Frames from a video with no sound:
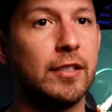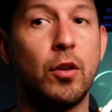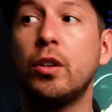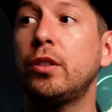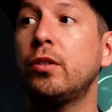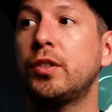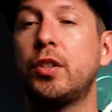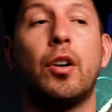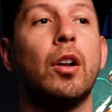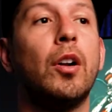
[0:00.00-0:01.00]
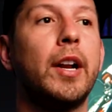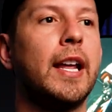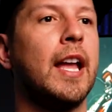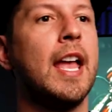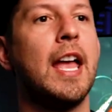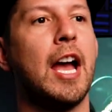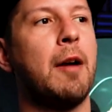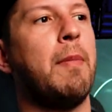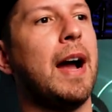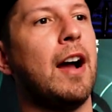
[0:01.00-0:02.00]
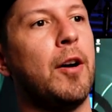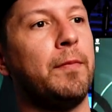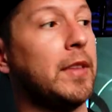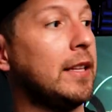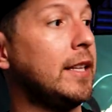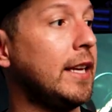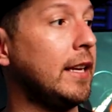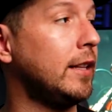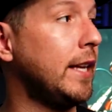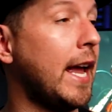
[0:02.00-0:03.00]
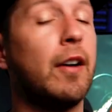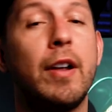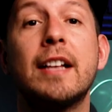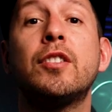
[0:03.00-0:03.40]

It's going to start learning about the, the area.